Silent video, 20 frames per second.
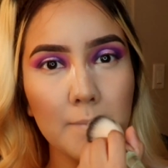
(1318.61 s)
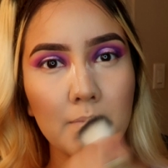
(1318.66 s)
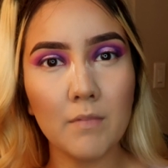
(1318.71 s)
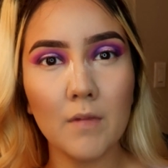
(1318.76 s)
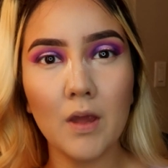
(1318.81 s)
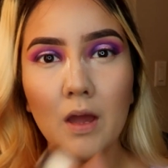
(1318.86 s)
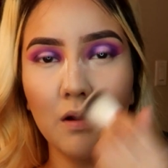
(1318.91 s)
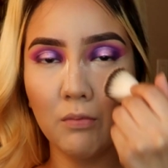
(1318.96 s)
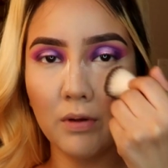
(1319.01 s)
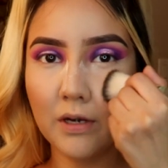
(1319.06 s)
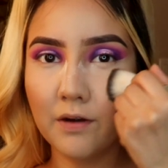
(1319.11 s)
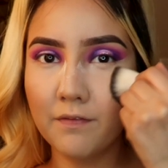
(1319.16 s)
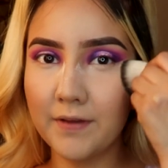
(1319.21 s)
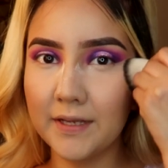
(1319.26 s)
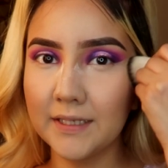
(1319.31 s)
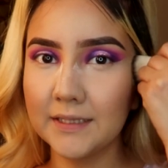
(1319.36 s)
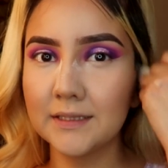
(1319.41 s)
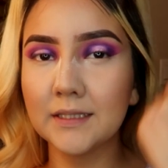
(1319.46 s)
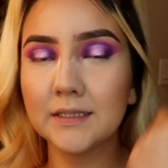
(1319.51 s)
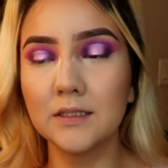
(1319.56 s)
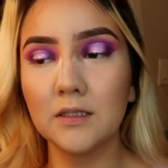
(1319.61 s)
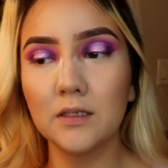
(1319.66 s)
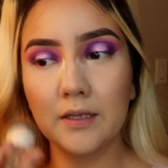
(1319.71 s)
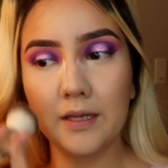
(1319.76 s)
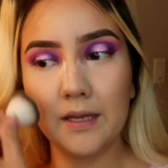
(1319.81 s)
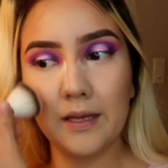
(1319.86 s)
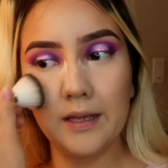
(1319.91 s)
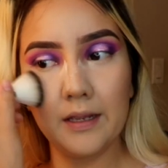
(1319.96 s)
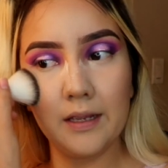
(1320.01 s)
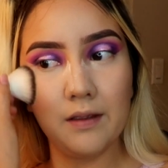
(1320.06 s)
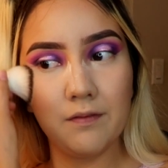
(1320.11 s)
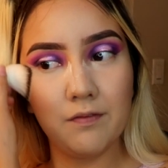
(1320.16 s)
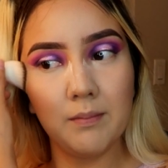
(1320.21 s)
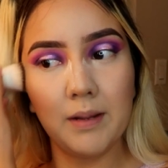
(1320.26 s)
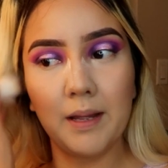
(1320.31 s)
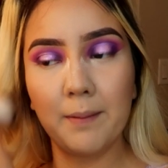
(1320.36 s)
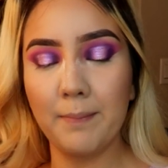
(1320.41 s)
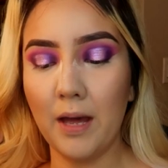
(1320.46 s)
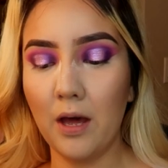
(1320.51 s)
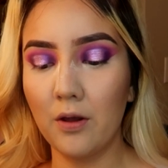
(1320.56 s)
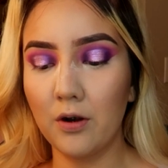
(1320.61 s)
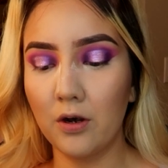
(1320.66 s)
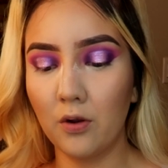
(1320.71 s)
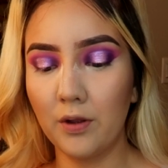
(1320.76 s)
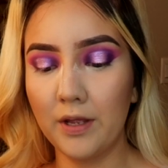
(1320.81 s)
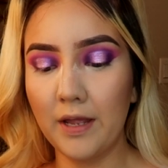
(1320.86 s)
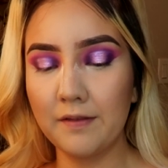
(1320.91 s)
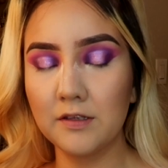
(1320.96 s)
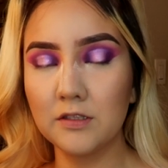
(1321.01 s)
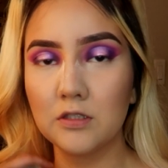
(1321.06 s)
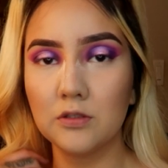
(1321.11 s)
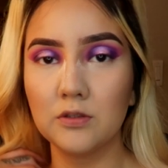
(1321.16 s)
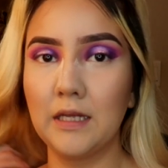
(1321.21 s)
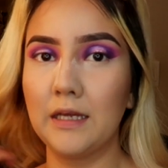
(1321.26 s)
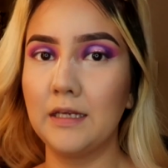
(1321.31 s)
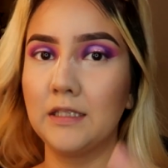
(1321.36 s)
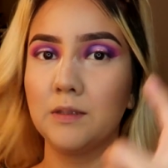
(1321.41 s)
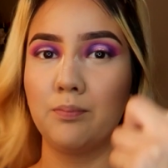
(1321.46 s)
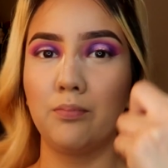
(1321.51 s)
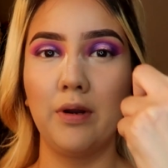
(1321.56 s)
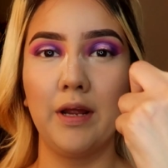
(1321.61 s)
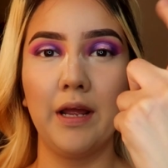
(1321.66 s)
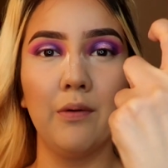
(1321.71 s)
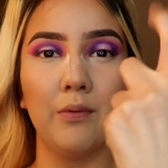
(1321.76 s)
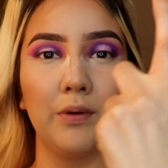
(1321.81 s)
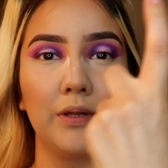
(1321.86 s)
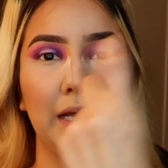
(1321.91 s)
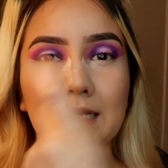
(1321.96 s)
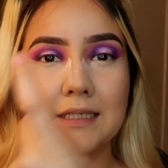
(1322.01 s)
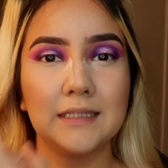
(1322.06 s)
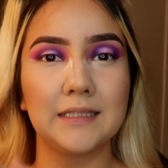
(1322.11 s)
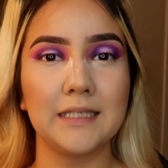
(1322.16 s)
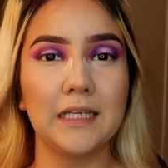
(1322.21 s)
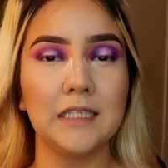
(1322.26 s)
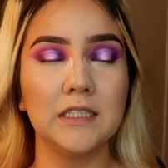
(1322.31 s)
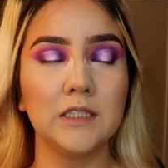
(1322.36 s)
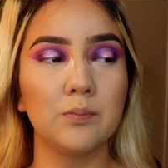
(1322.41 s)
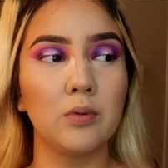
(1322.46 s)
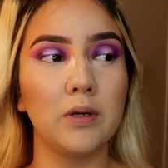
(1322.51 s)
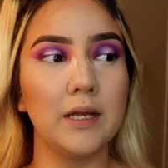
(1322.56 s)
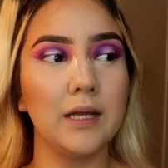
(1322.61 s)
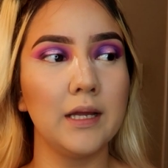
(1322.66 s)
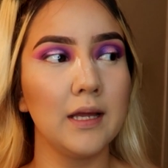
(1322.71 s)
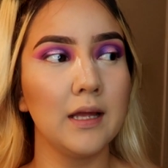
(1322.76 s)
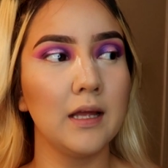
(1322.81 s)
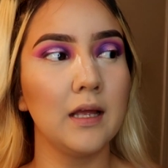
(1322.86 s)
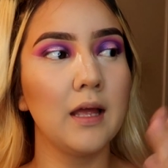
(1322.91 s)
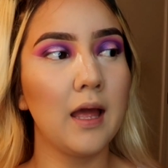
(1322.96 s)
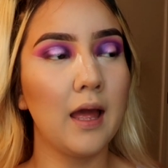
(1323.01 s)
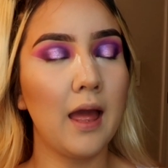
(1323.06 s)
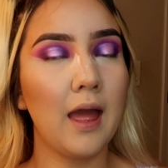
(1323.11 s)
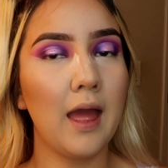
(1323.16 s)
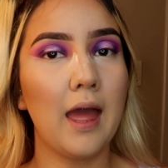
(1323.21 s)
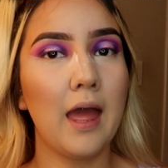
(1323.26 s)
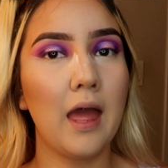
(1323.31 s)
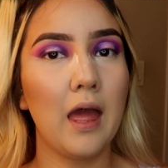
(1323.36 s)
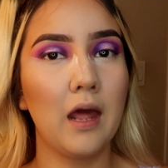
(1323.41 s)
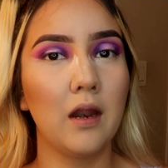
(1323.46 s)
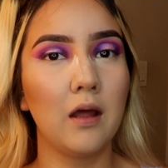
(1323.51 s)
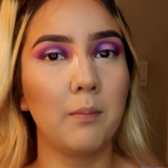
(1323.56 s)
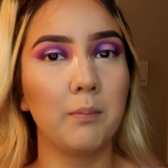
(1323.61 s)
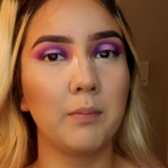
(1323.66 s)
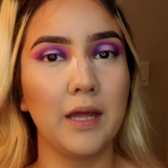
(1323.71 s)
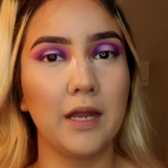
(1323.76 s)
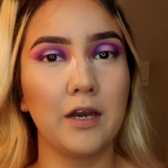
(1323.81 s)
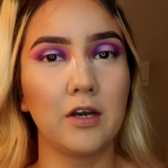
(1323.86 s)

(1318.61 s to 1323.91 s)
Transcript: And when your face does look cakey from like powder, all you have to do is like spray it with like a setting spray, and get